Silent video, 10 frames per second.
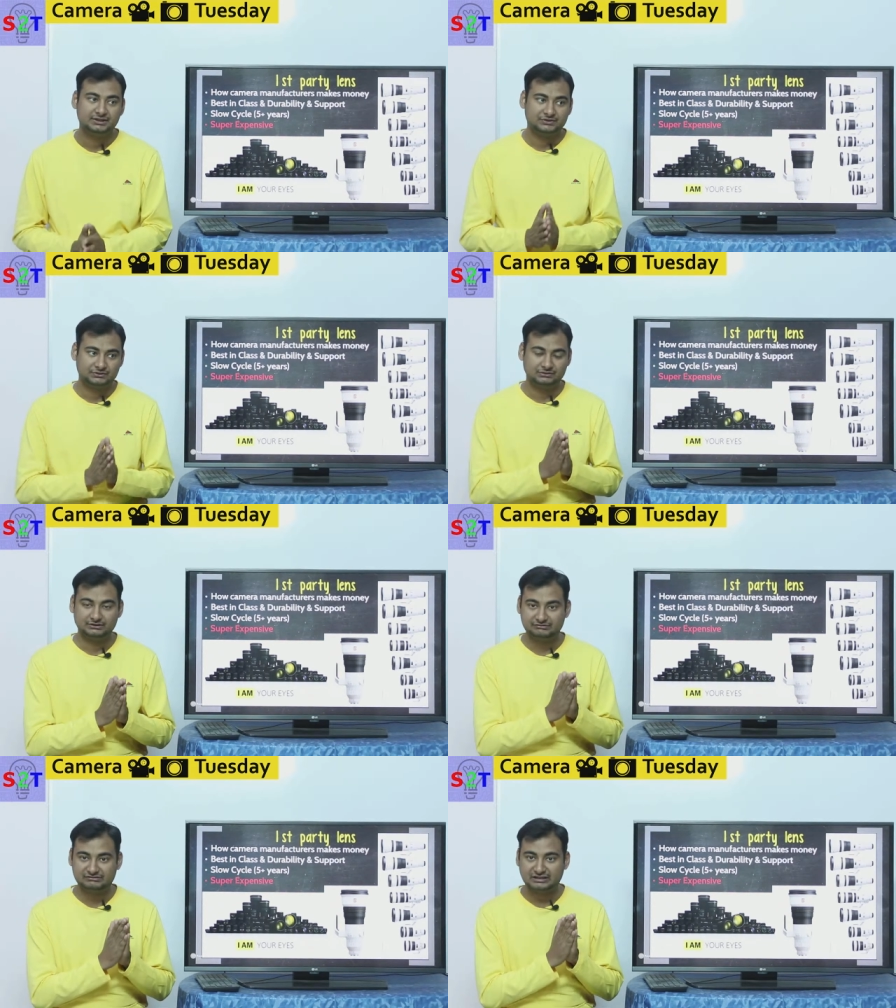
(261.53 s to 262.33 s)
So
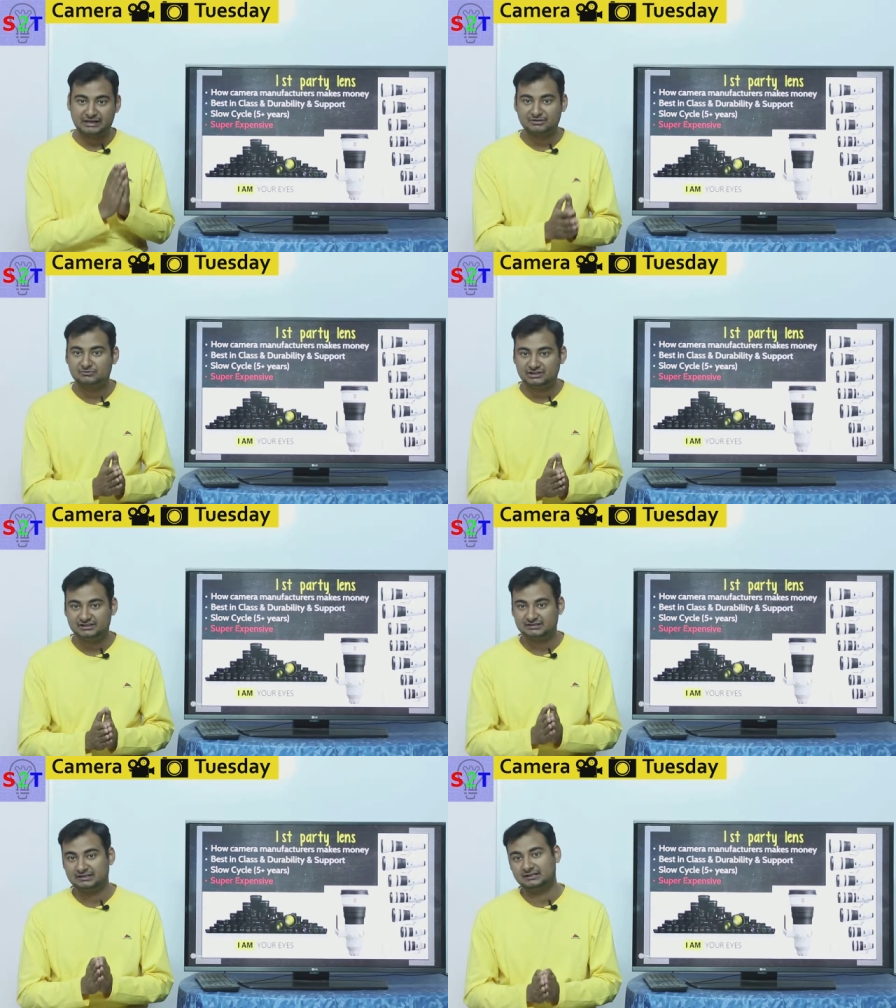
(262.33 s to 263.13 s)
if the camera
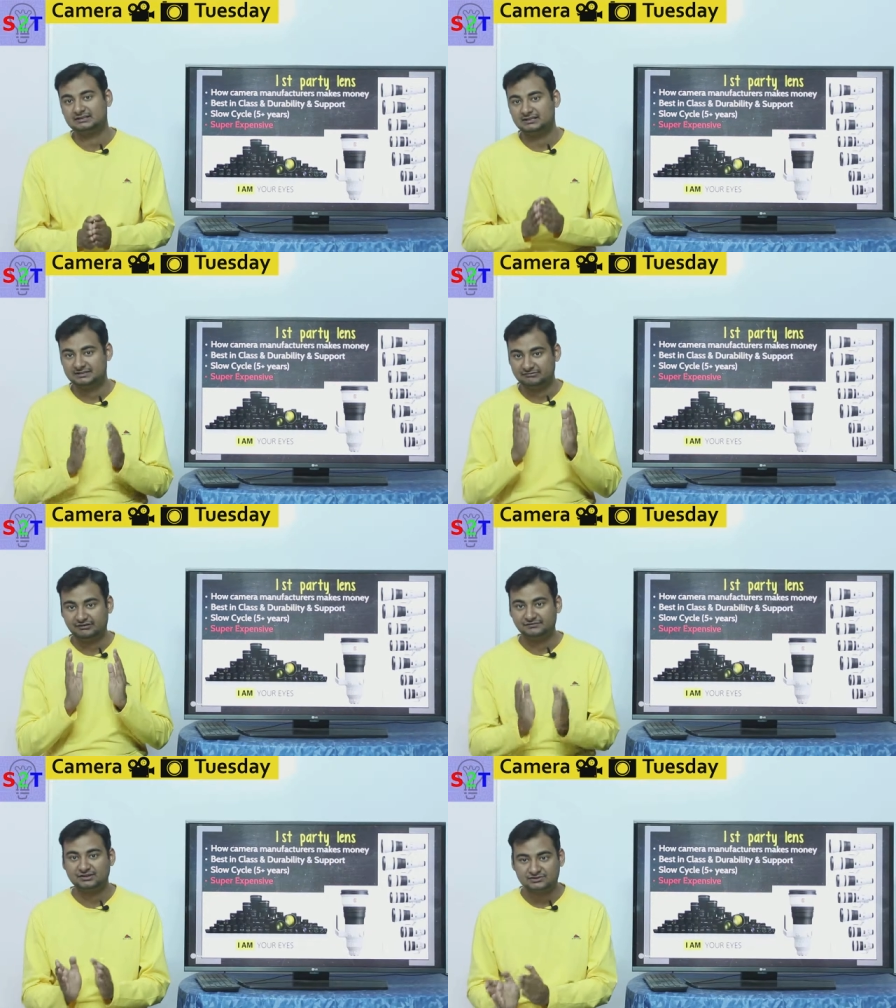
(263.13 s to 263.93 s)
body says, let's say
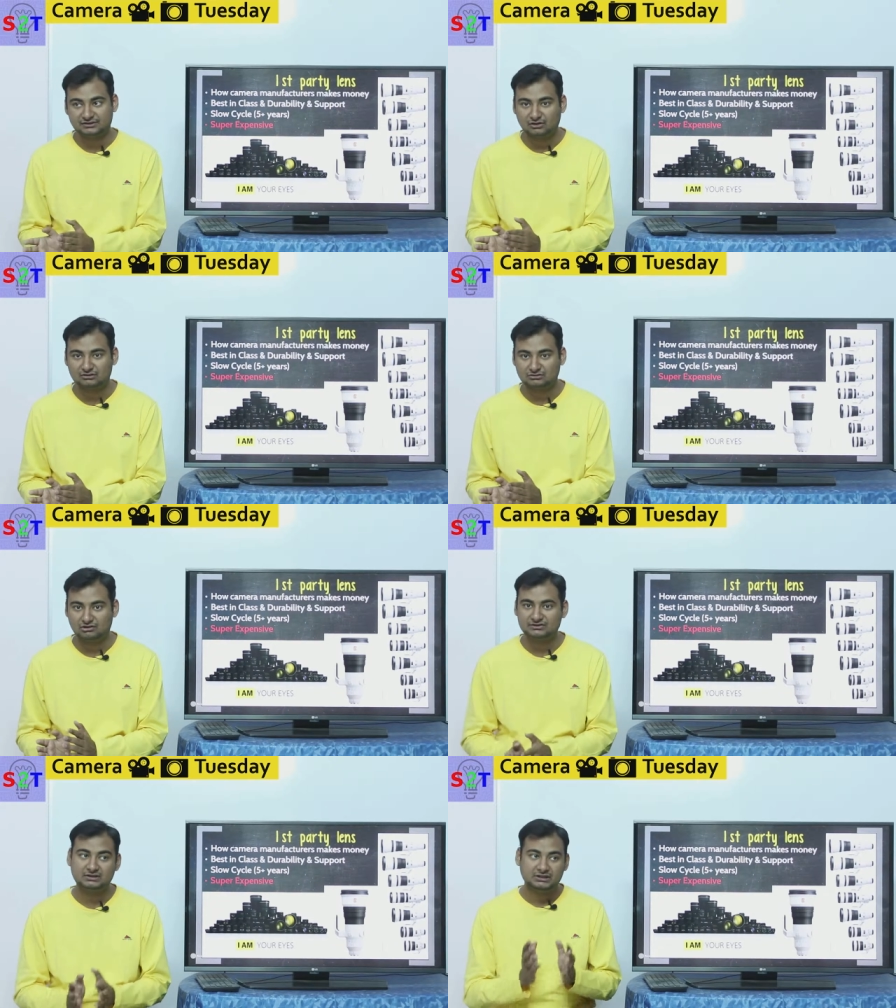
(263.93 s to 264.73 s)
$5,000
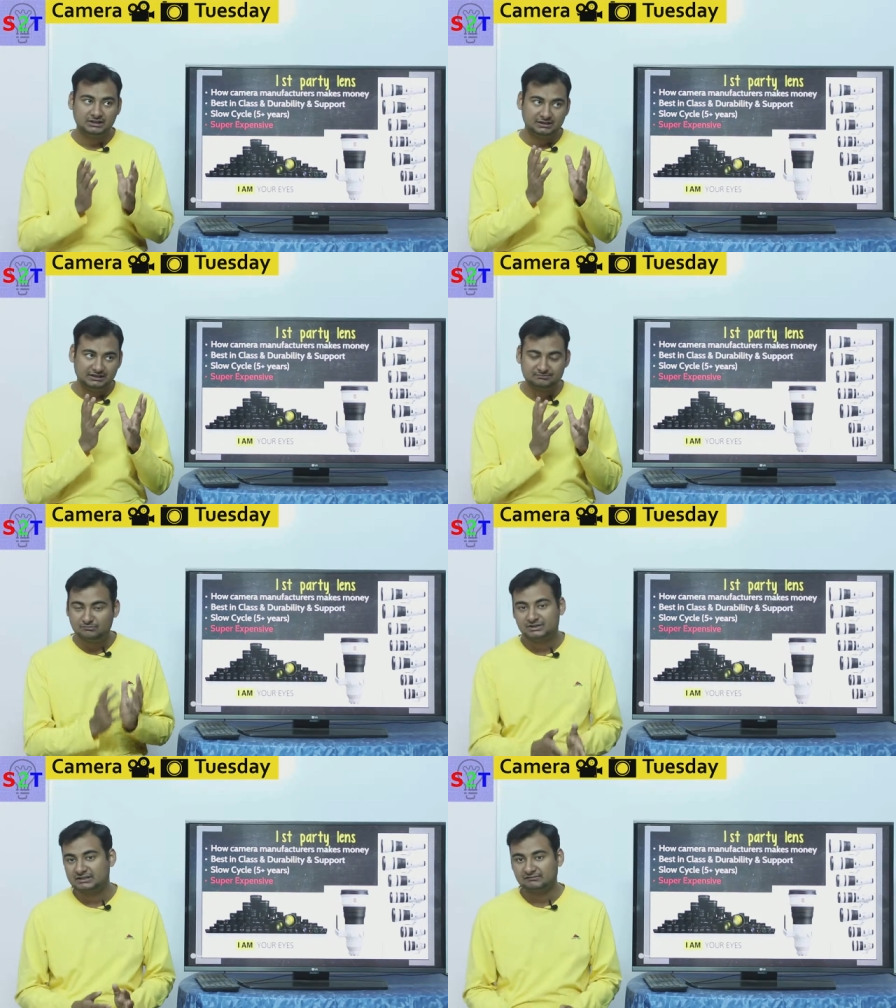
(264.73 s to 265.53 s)
cost, it
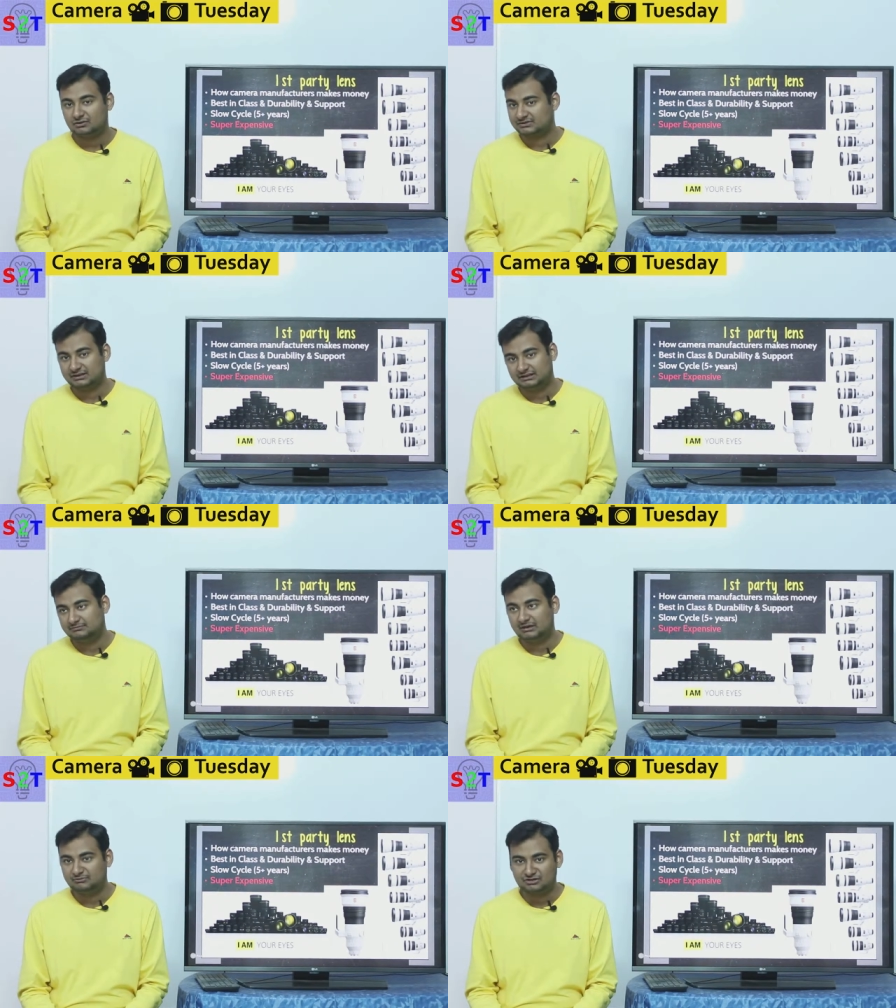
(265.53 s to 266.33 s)
must have costed
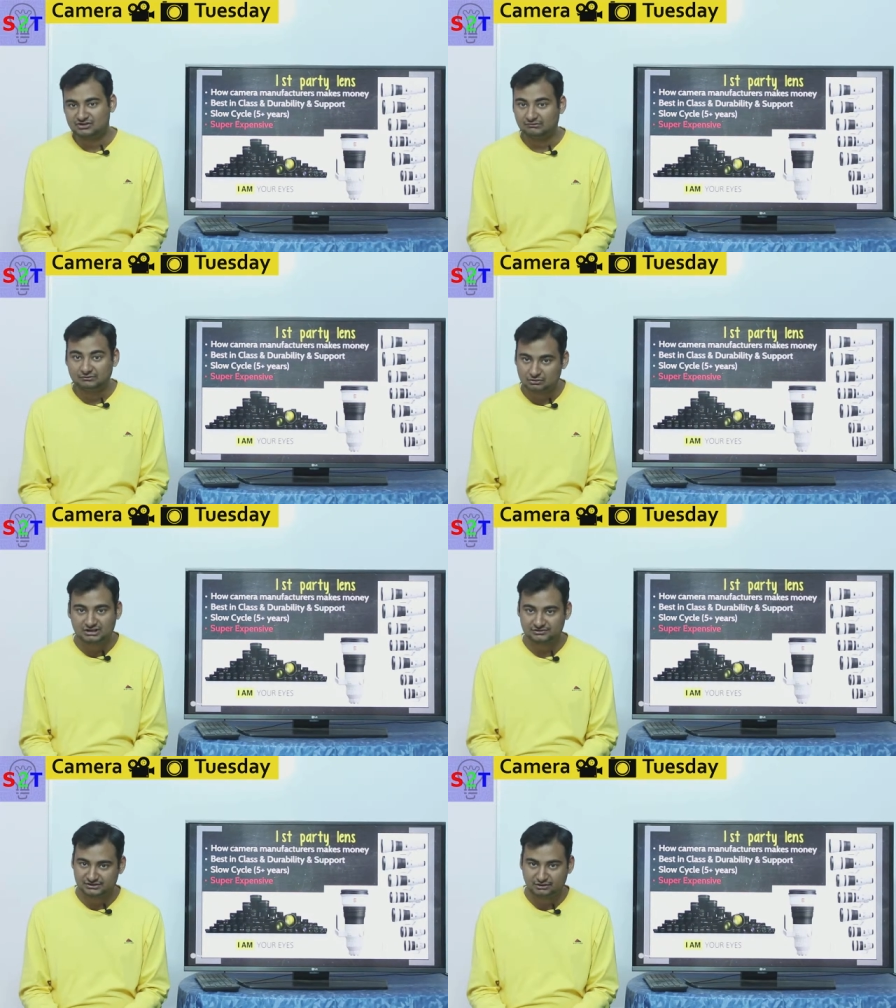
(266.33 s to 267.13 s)
them upwards of
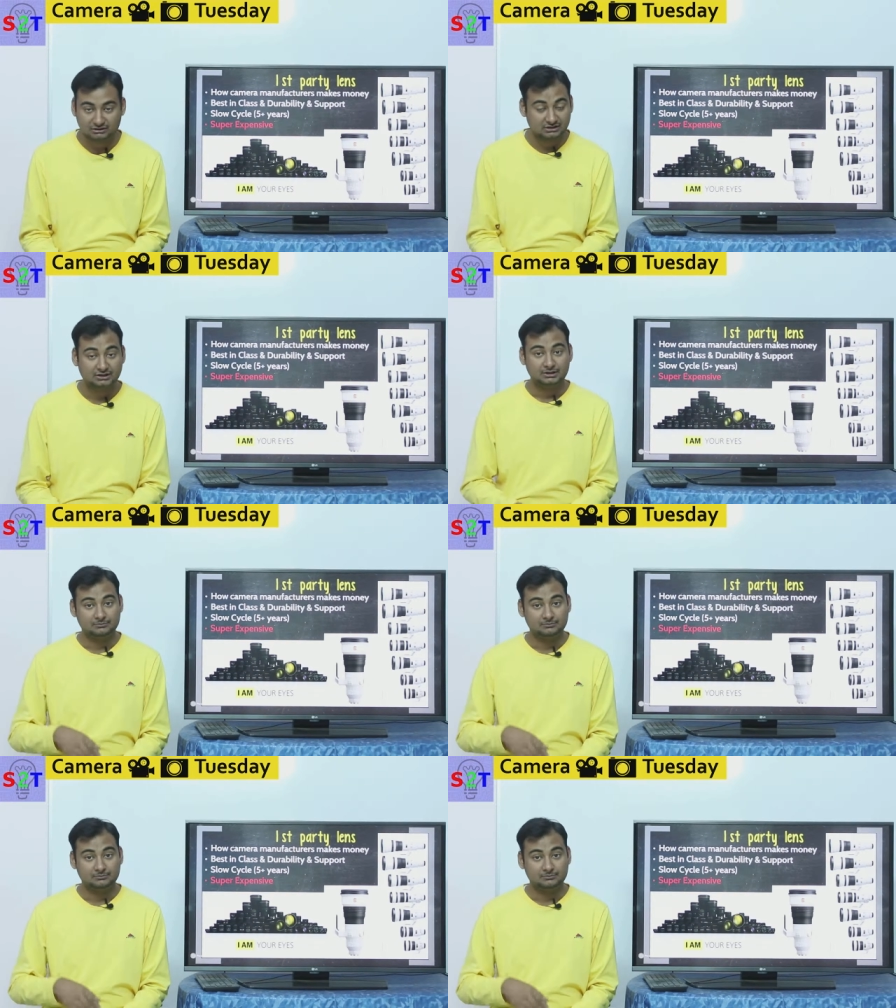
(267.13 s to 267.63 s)
$4,000.